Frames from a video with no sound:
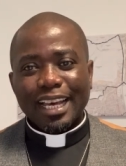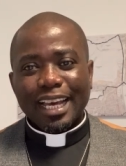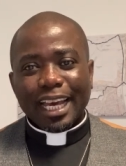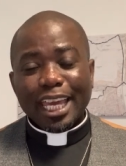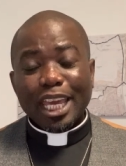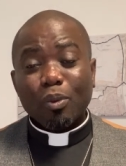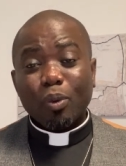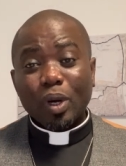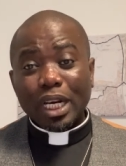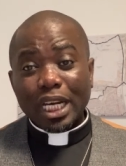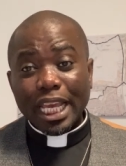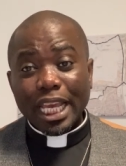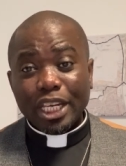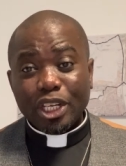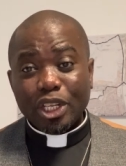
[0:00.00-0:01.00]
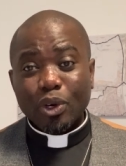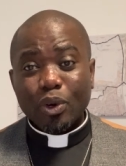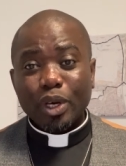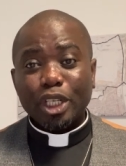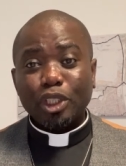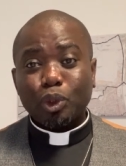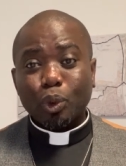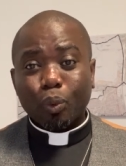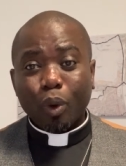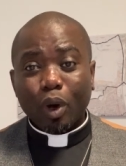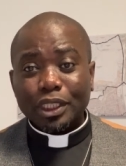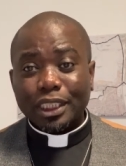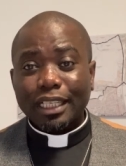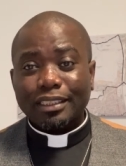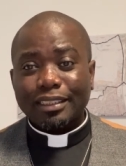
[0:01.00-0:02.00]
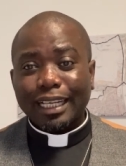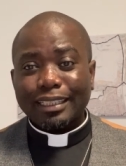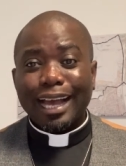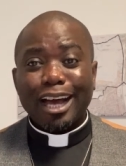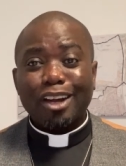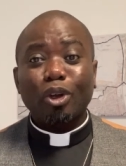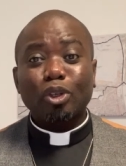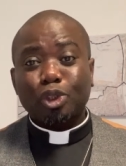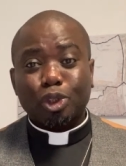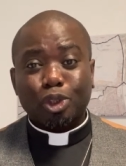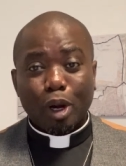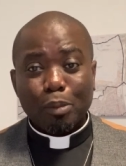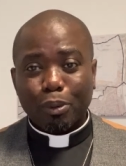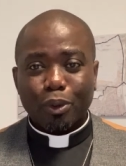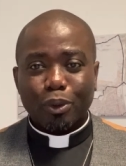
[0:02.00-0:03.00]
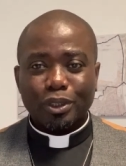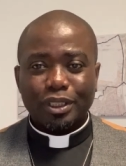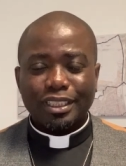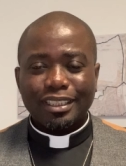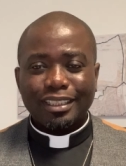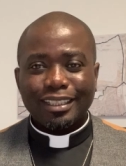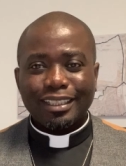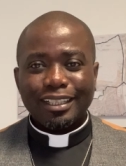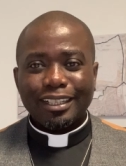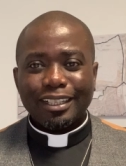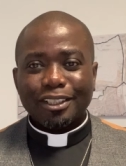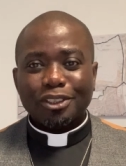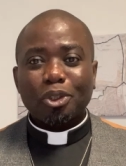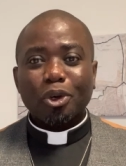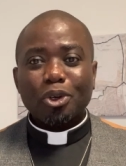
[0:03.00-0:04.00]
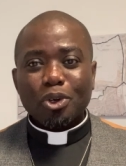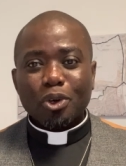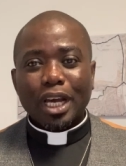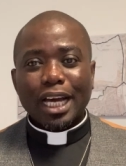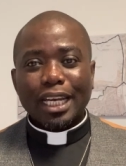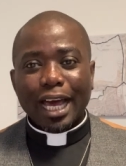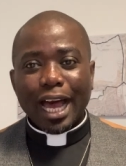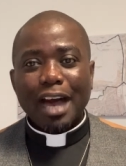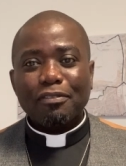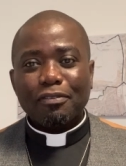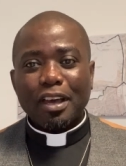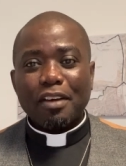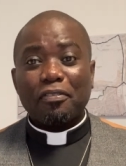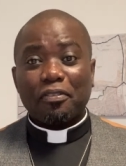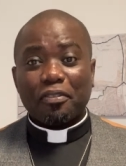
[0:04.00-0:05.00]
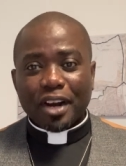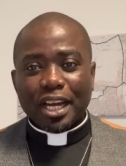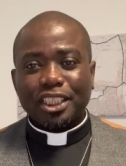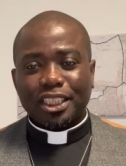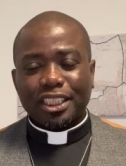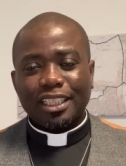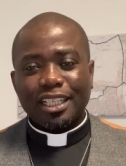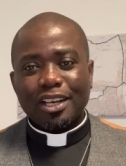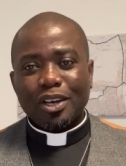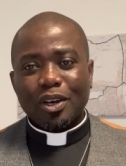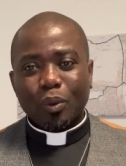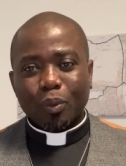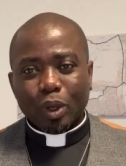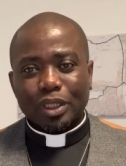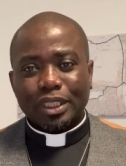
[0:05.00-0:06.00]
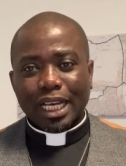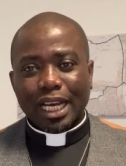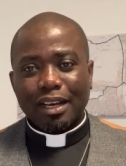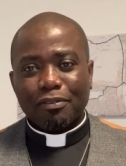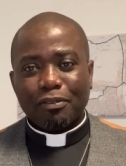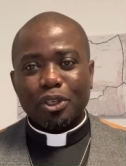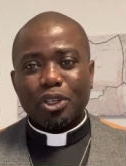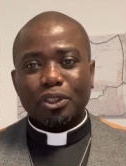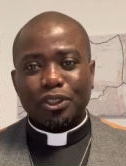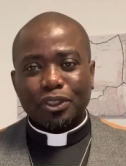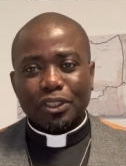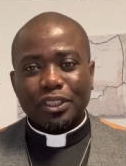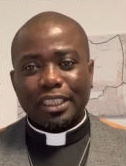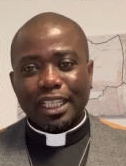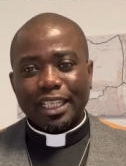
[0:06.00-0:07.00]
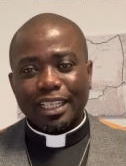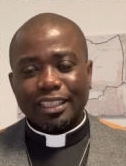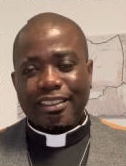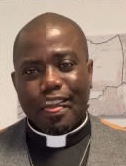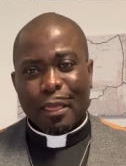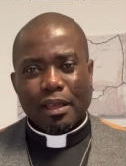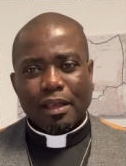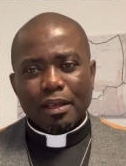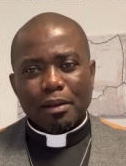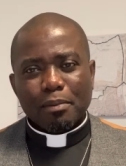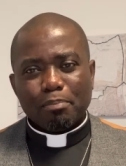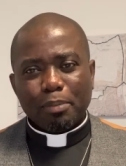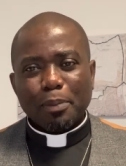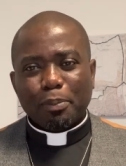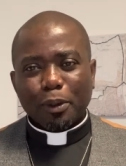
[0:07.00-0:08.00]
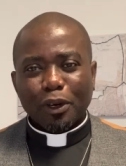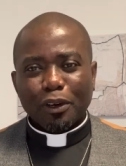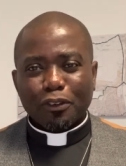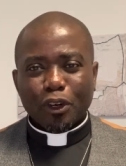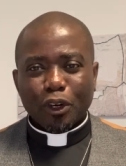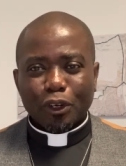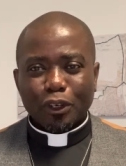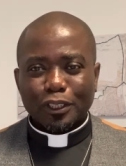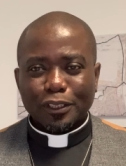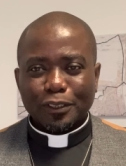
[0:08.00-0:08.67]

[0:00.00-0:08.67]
He will lead you into waters that are not troubled, so you can have a fresh water for your sustenance. People of God,